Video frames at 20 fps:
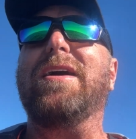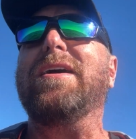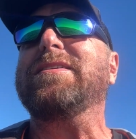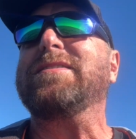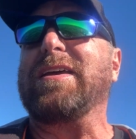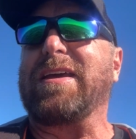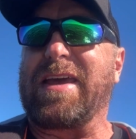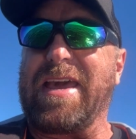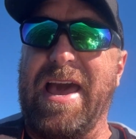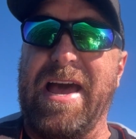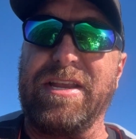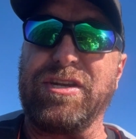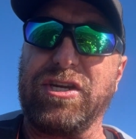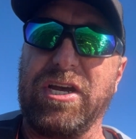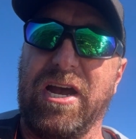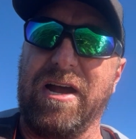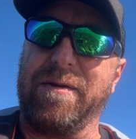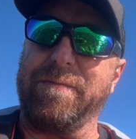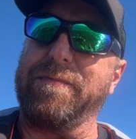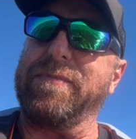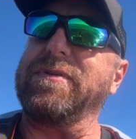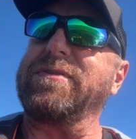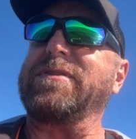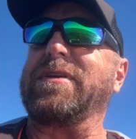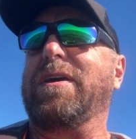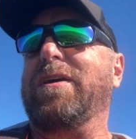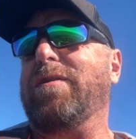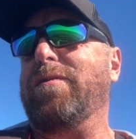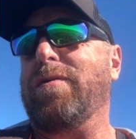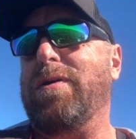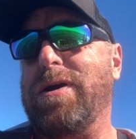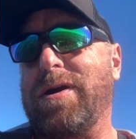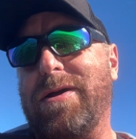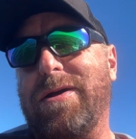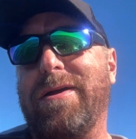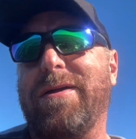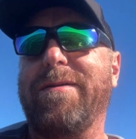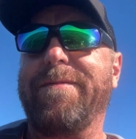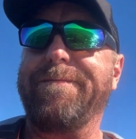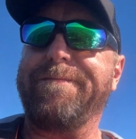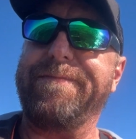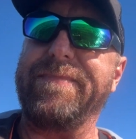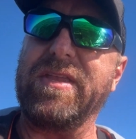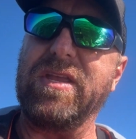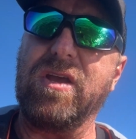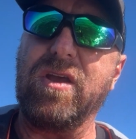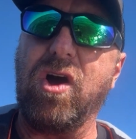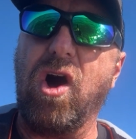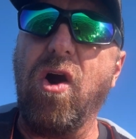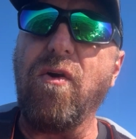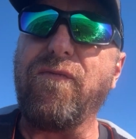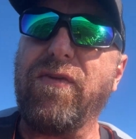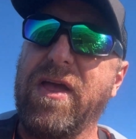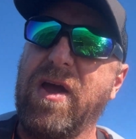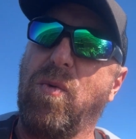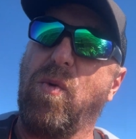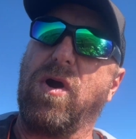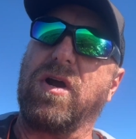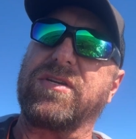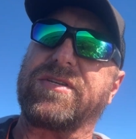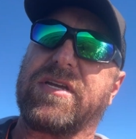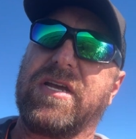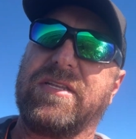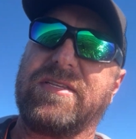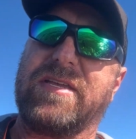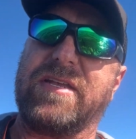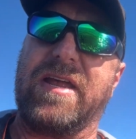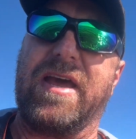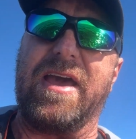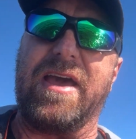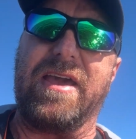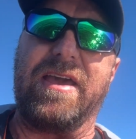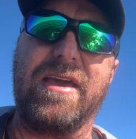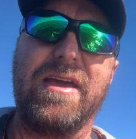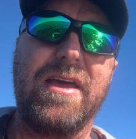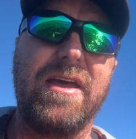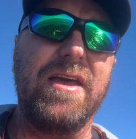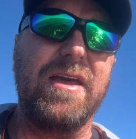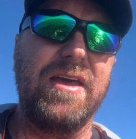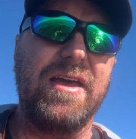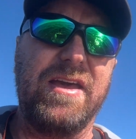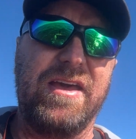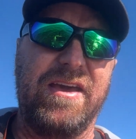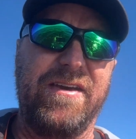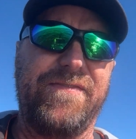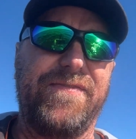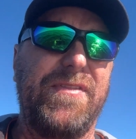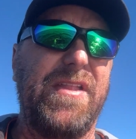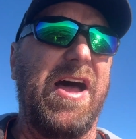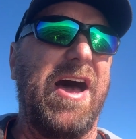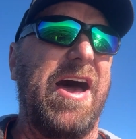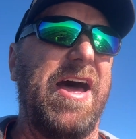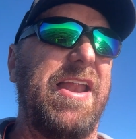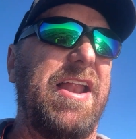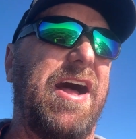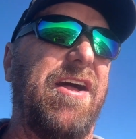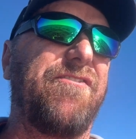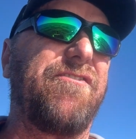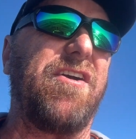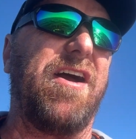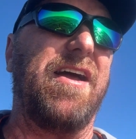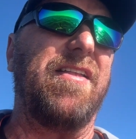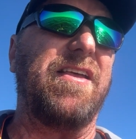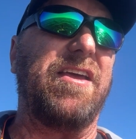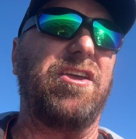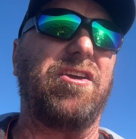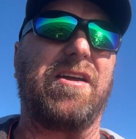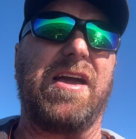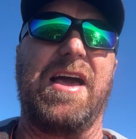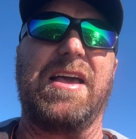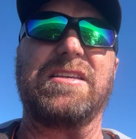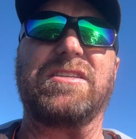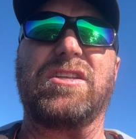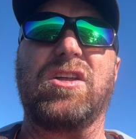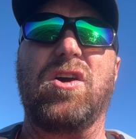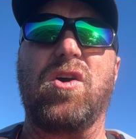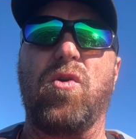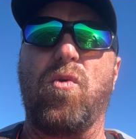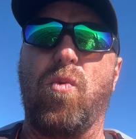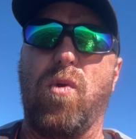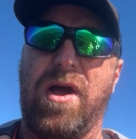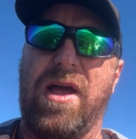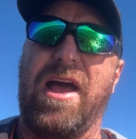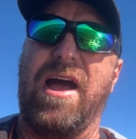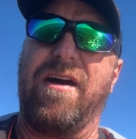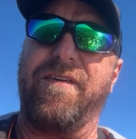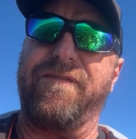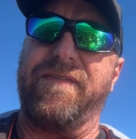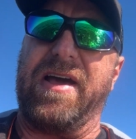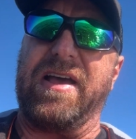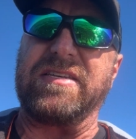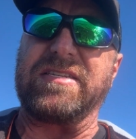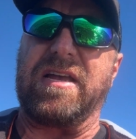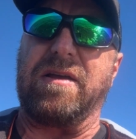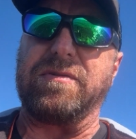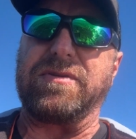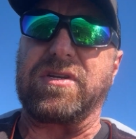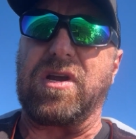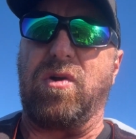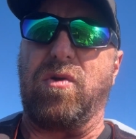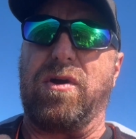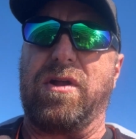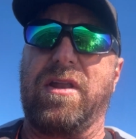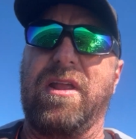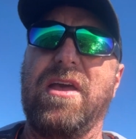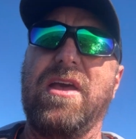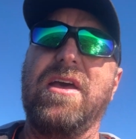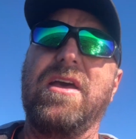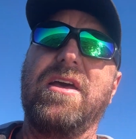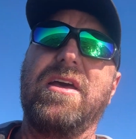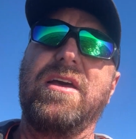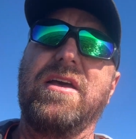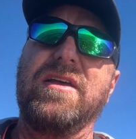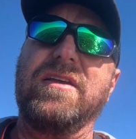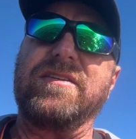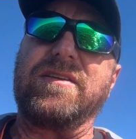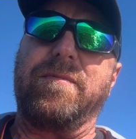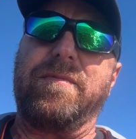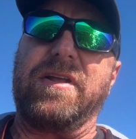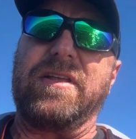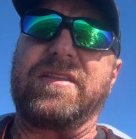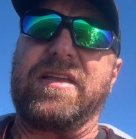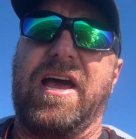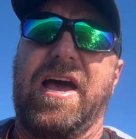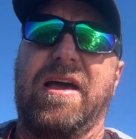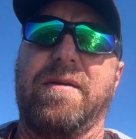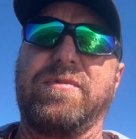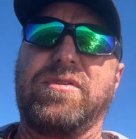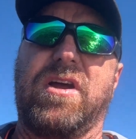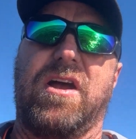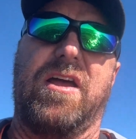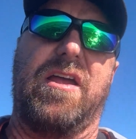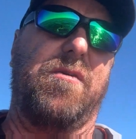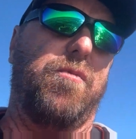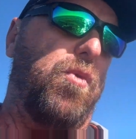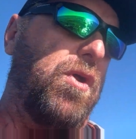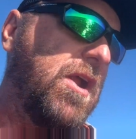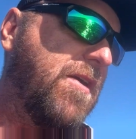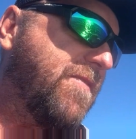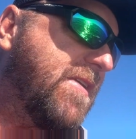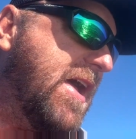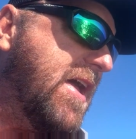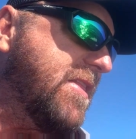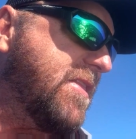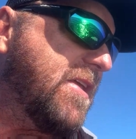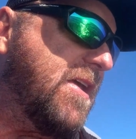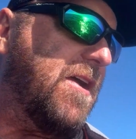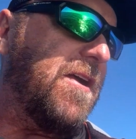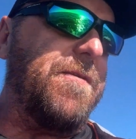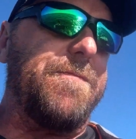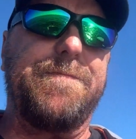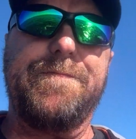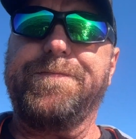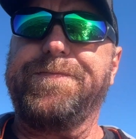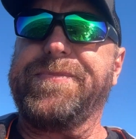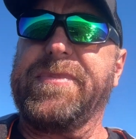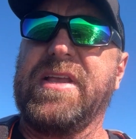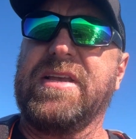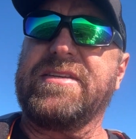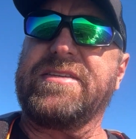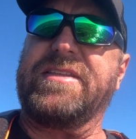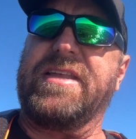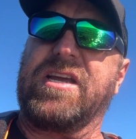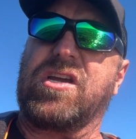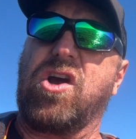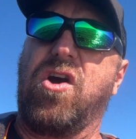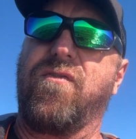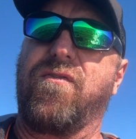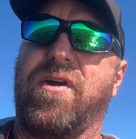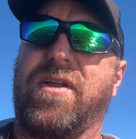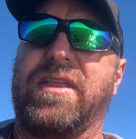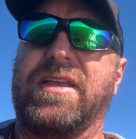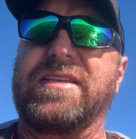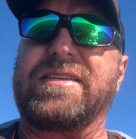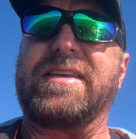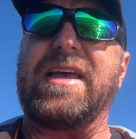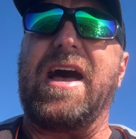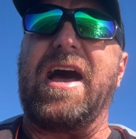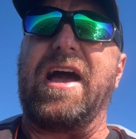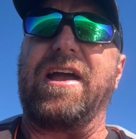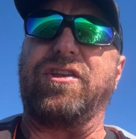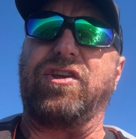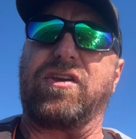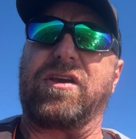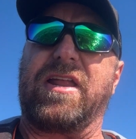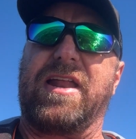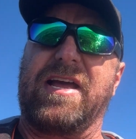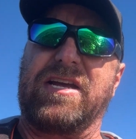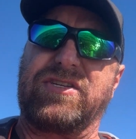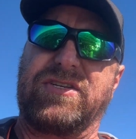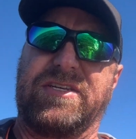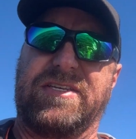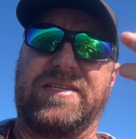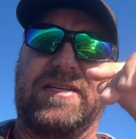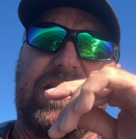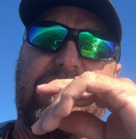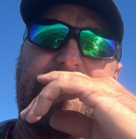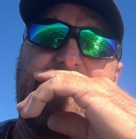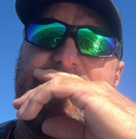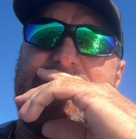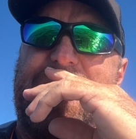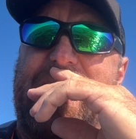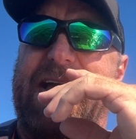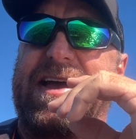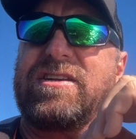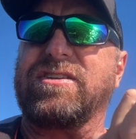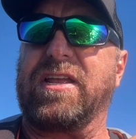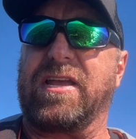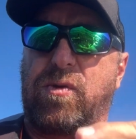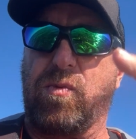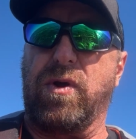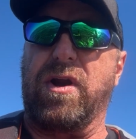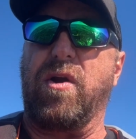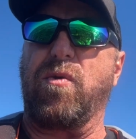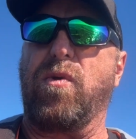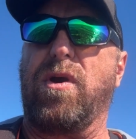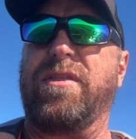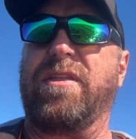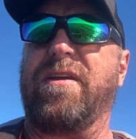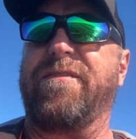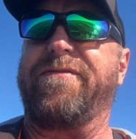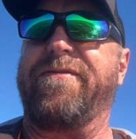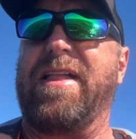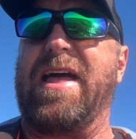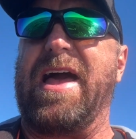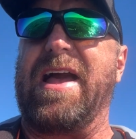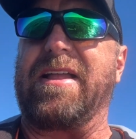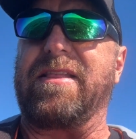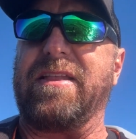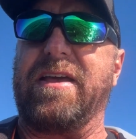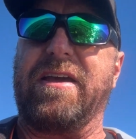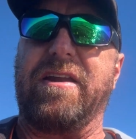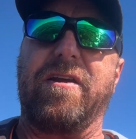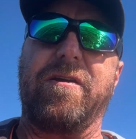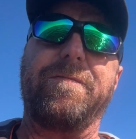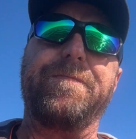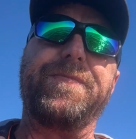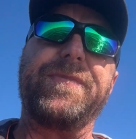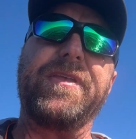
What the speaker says: to catch up. So hopefully it works good today. If not, I'll try and let you guys know how fast I was going. Some of the times when I've got the stick over on the side, you can actually see the dash, like when I run the flag later,